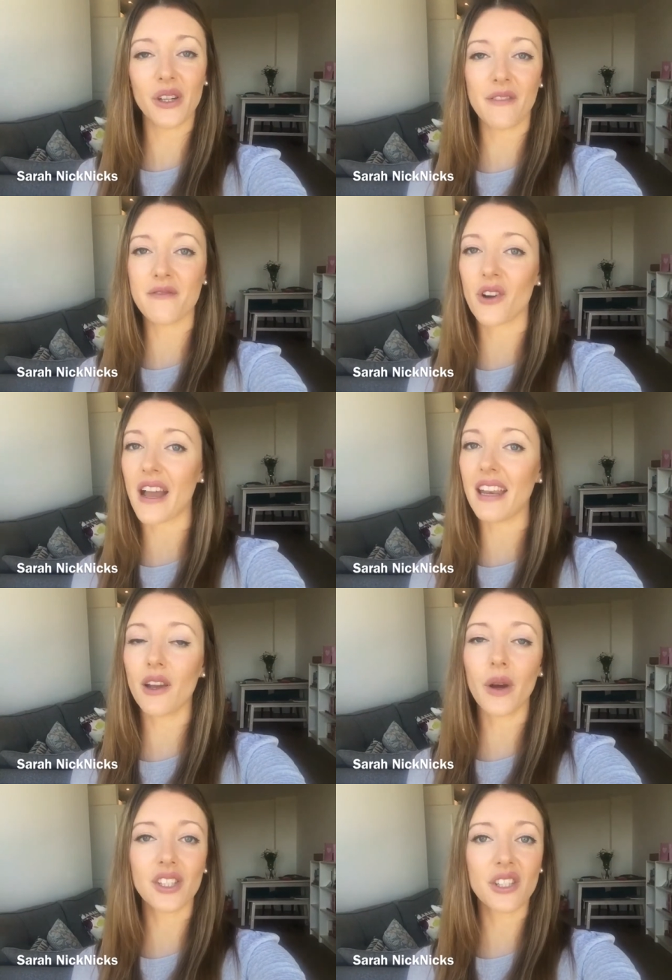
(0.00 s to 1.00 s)
and if you've got any
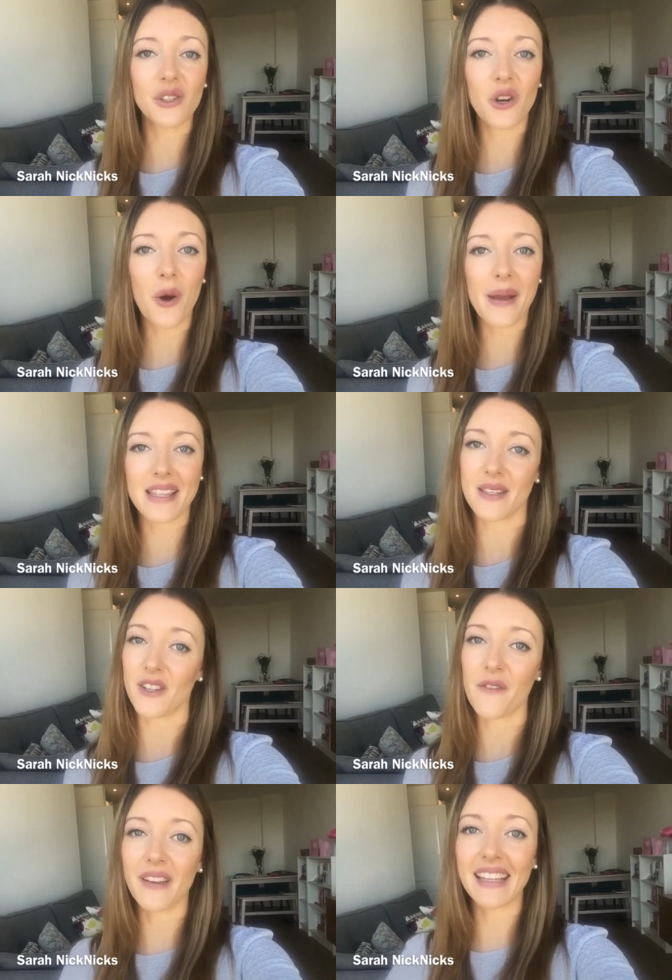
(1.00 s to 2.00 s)
questions or comments,
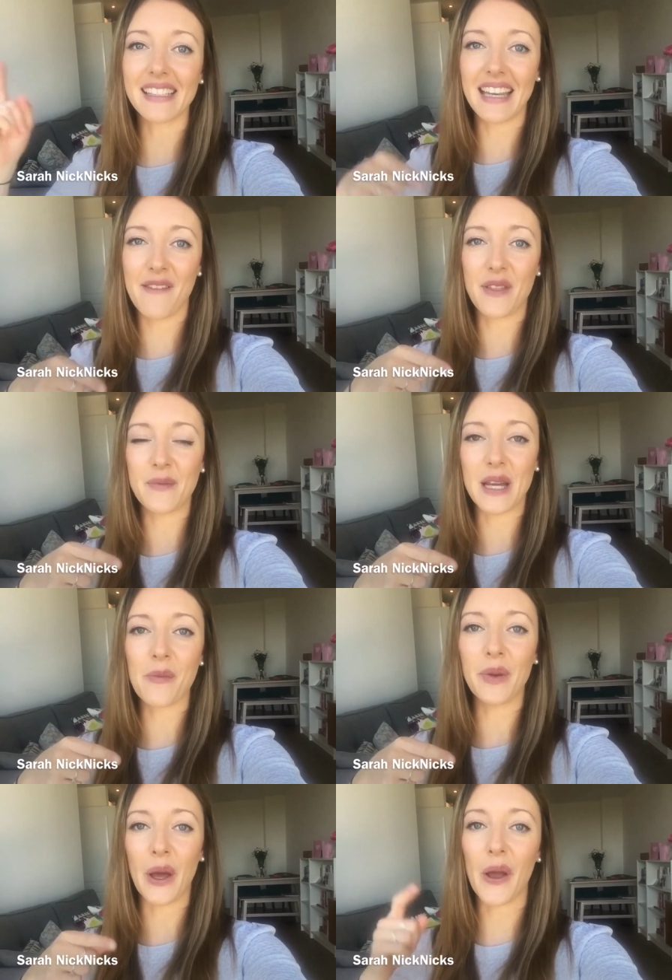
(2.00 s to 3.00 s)
don't forget to leave them
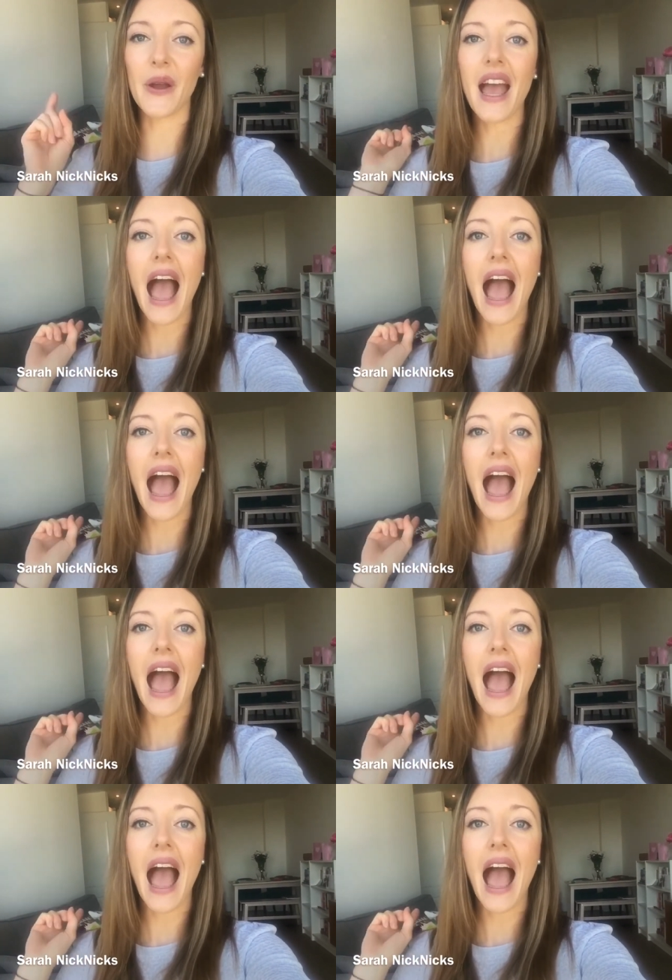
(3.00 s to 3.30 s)
down below,